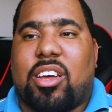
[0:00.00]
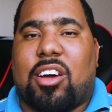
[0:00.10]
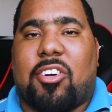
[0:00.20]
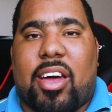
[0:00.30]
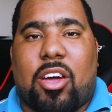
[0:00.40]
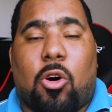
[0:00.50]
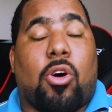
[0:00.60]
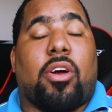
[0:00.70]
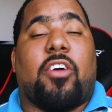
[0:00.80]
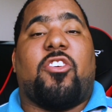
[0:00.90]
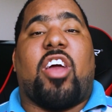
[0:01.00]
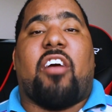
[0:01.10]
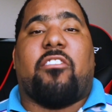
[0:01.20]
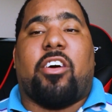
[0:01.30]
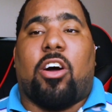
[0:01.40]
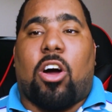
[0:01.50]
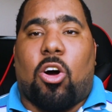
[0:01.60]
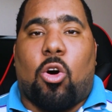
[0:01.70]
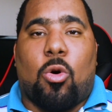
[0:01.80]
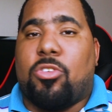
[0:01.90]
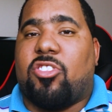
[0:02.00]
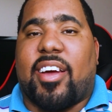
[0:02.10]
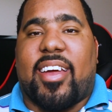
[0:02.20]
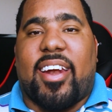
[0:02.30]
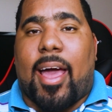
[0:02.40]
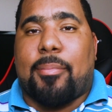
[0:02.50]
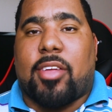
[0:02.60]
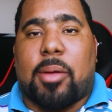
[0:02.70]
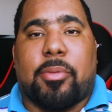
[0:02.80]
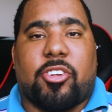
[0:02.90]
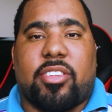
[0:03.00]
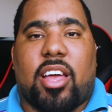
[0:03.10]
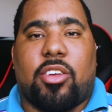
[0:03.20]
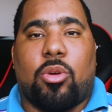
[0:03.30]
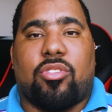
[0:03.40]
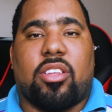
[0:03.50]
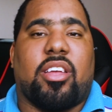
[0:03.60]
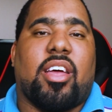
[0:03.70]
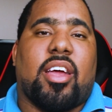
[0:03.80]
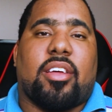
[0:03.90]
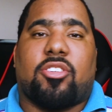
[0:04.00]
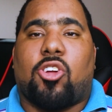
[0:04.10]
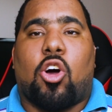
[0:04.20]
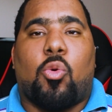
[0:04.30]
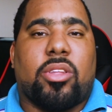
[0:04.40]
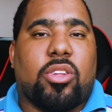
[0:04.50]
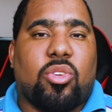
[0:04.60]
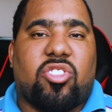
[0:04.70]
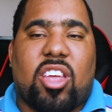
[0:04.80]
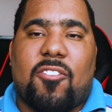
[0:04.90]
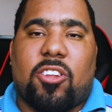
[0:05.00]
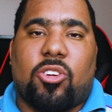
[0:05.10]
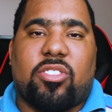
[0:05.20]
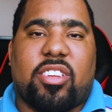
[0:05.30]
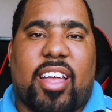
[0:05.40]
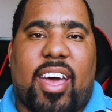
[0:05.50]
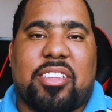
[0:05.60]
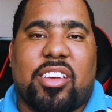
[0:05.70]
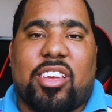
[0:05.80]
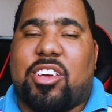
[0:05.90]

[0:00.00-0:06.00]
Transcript: All right. Or if you have a old junky laptop that you're not using, install Windows 7 onto that.